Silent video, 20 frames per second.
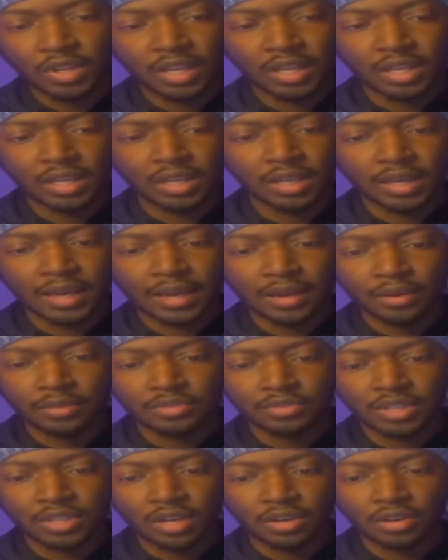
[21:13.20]
how was
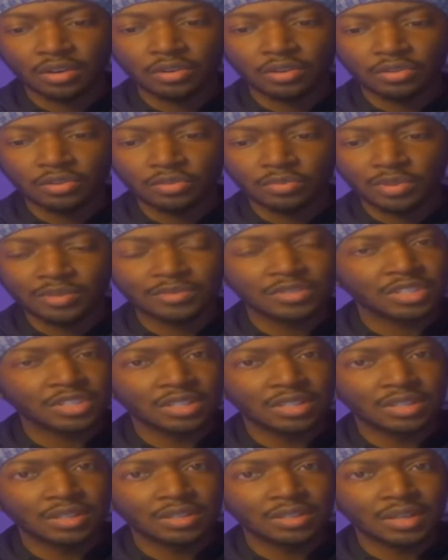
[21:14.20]
that her home if
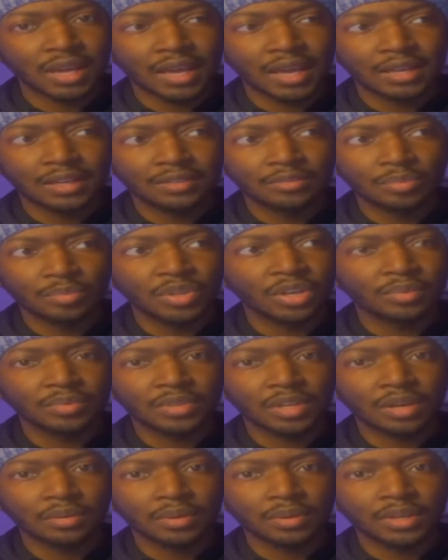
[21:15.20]
she hadn't even been up
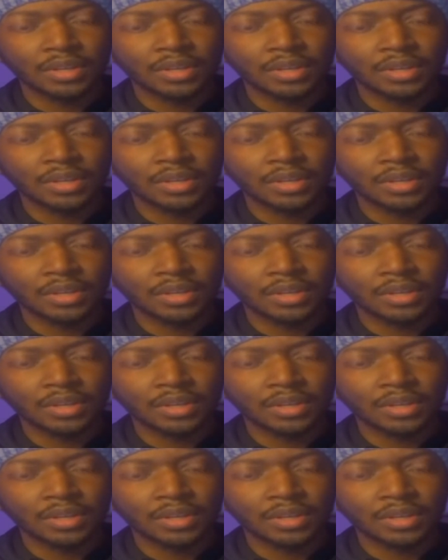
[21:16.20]
that way?